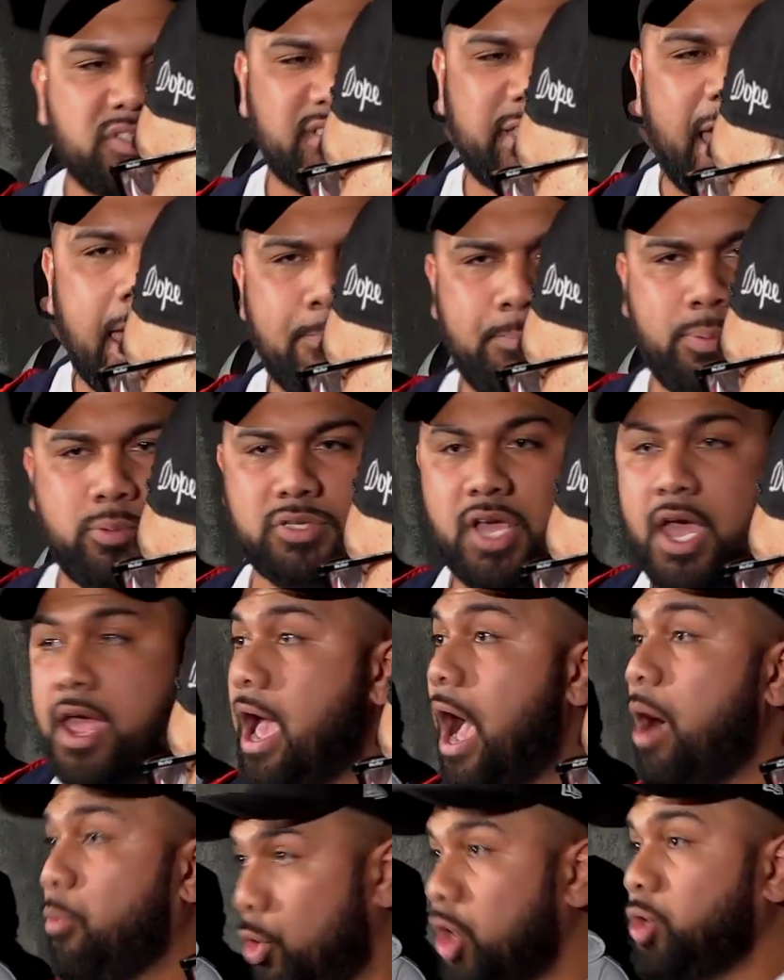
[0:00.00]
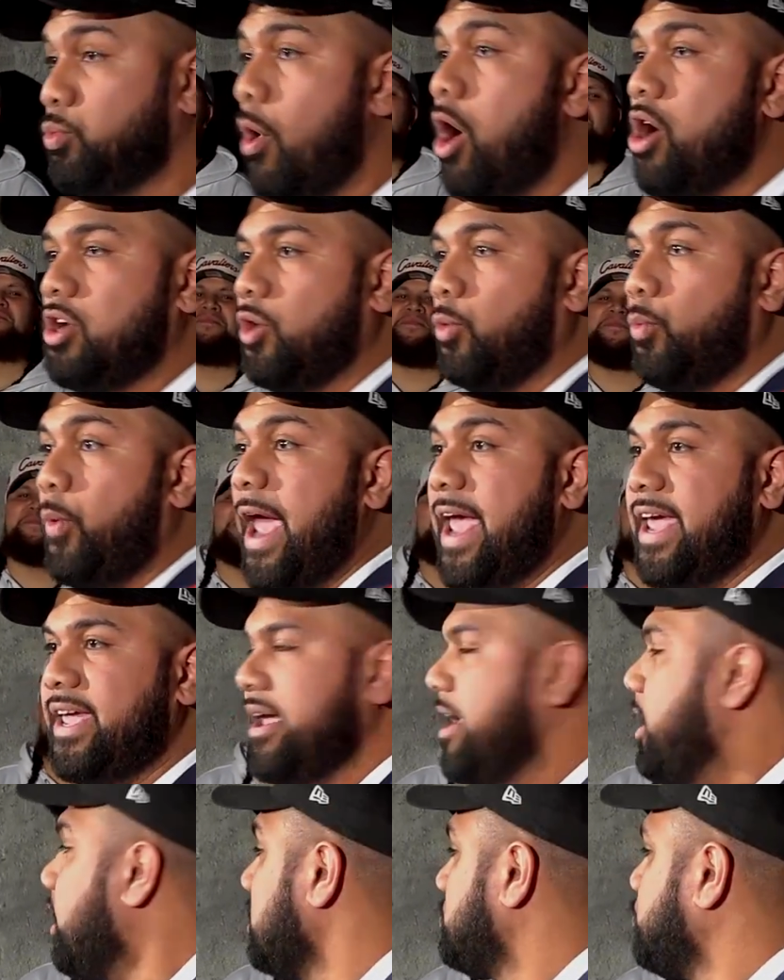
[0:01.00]
staples. I would walk
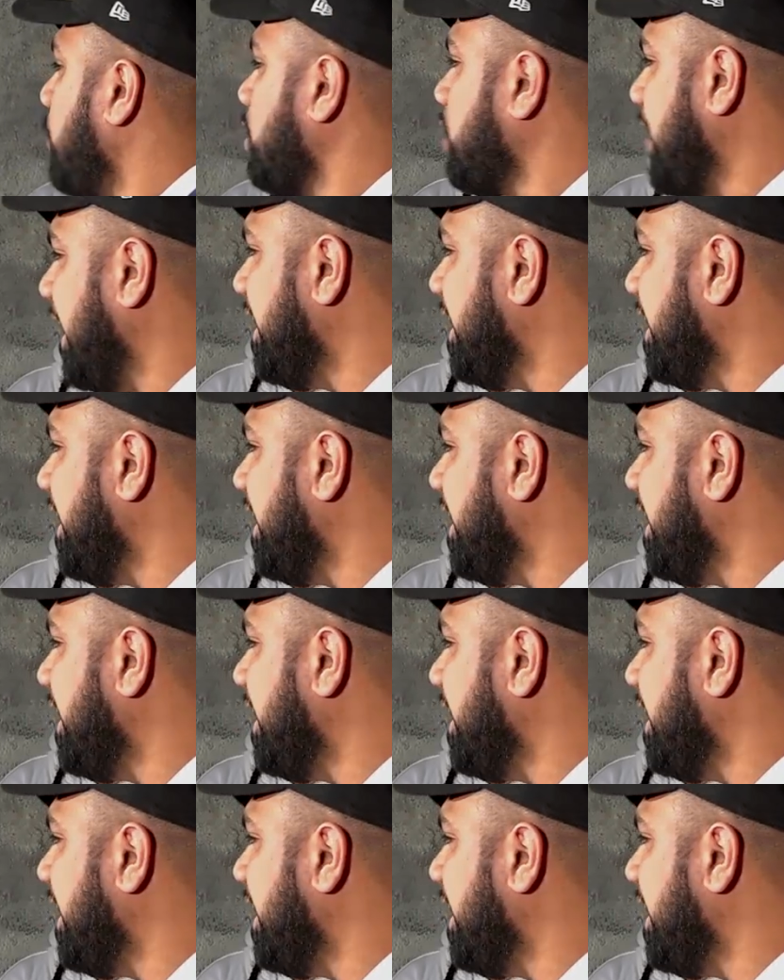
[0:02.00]
away, that's what